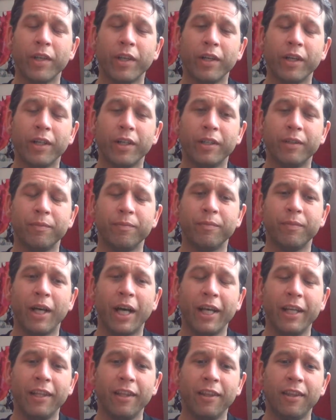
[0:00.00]

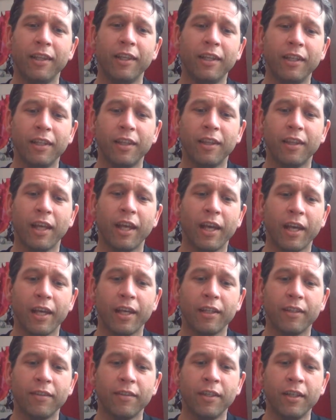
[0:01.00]
I think
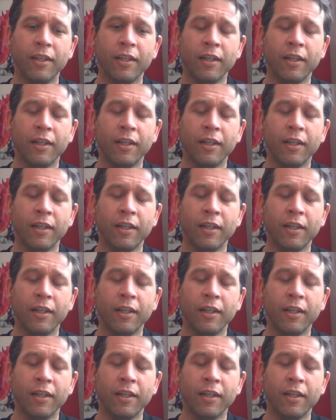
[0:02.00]
that